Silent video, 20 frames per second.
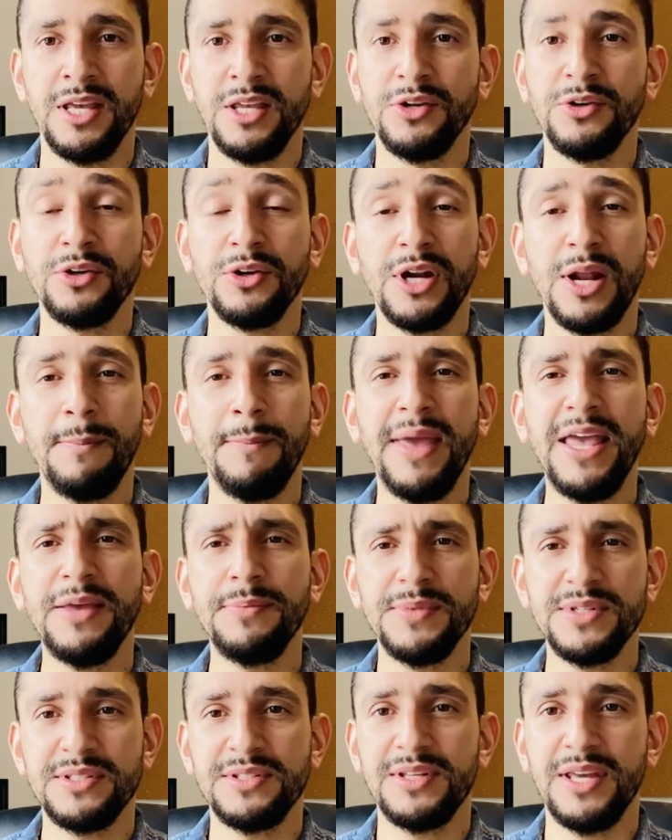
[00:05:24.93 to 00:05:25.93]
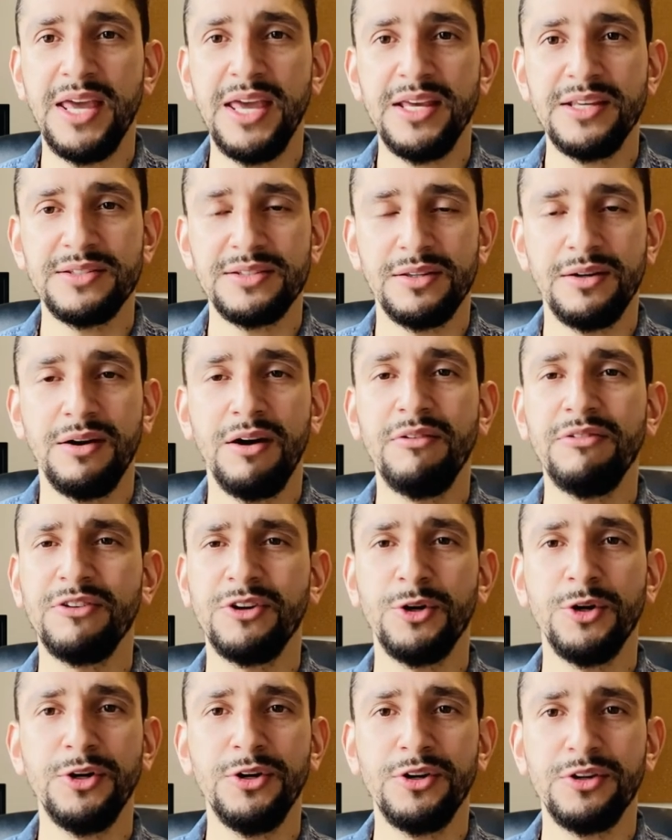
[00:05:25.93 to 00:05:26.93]
We're gonna make mistakes, of
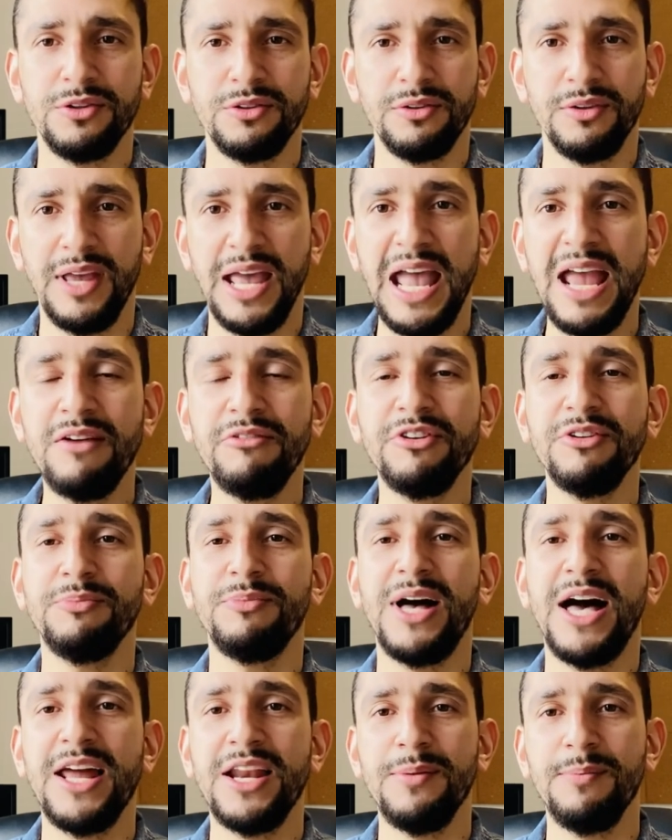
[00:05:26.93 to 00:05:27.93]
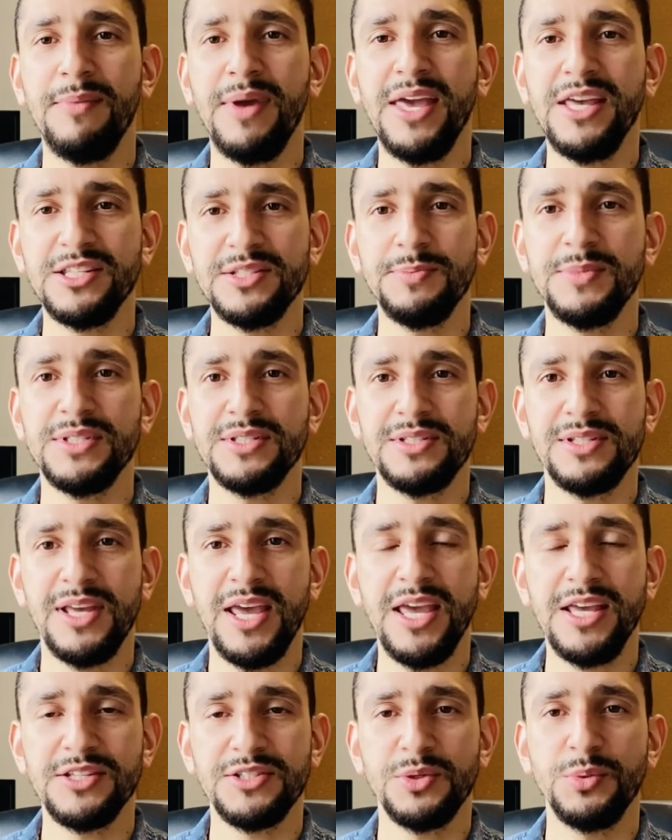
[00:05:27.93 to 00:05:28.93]
course. Everybody makes
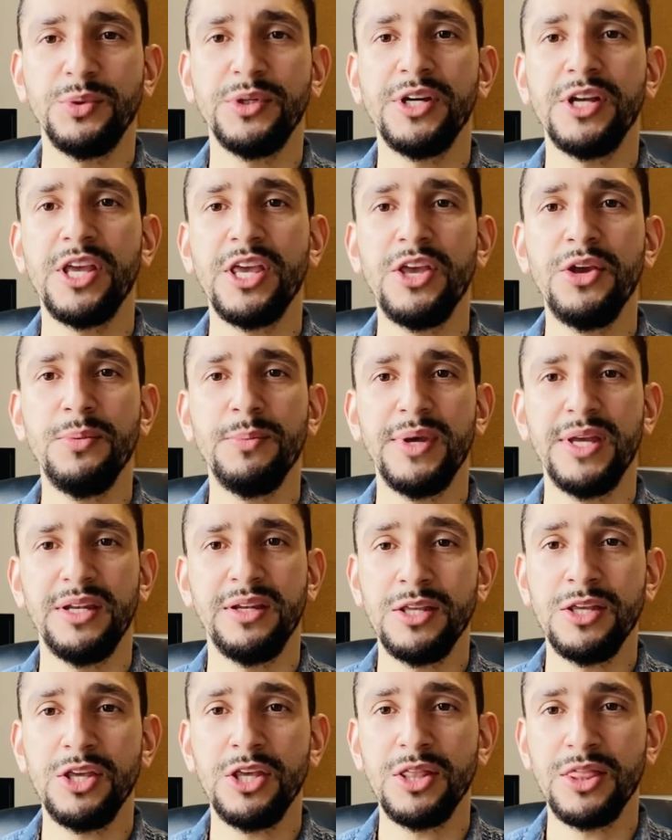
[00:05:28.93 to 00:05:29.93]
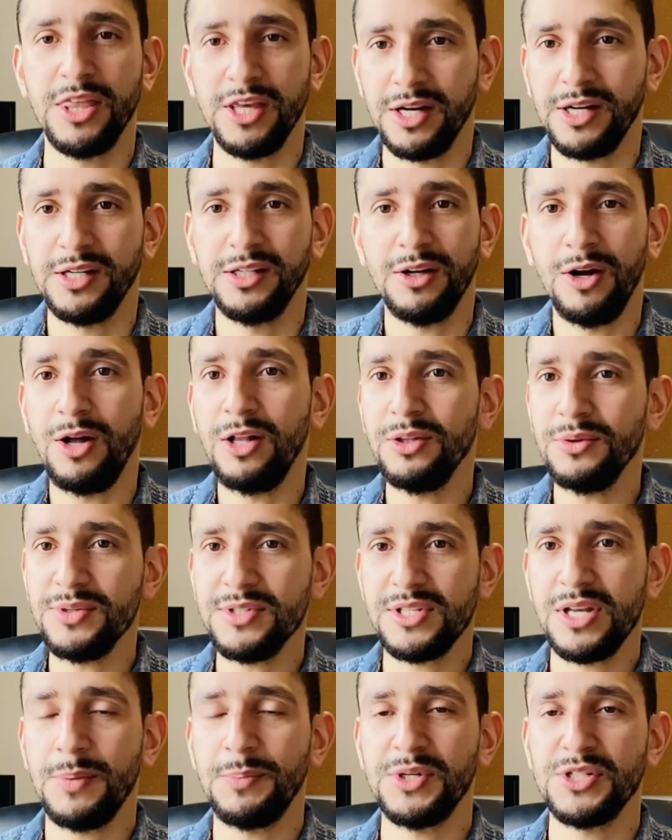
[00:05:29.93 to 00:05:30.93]
mistakes, we're human. There are
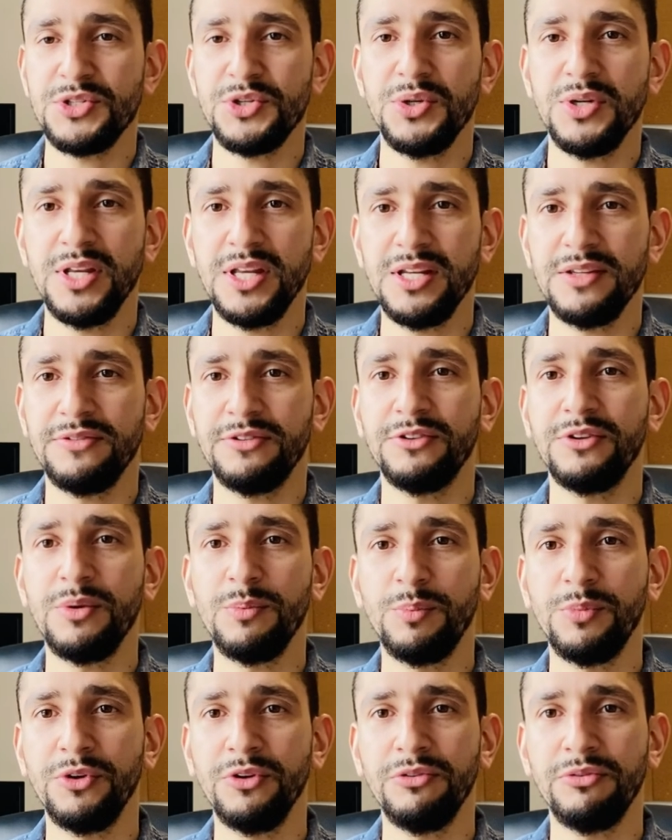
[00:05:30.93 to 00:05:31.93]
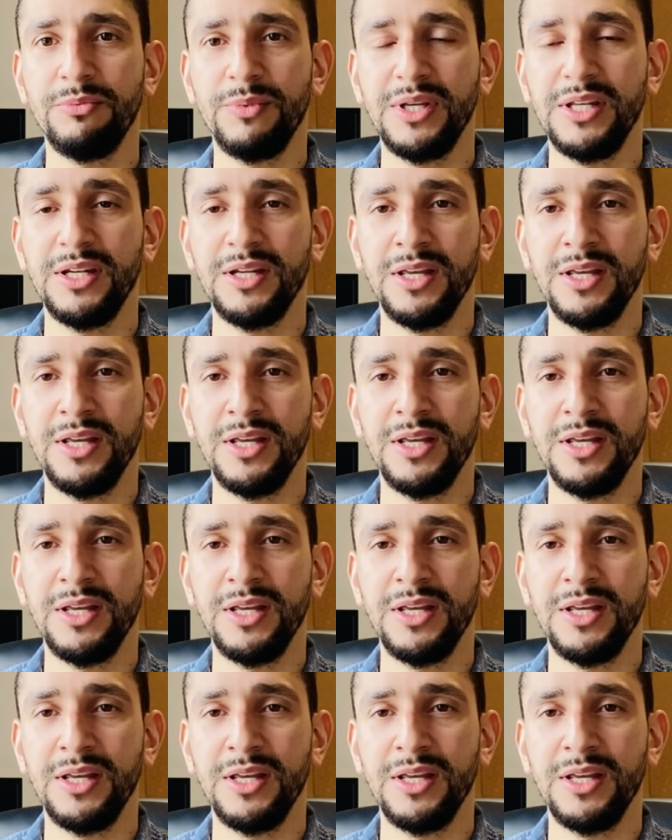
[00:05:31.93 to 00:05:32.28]
always opportunities for improvement.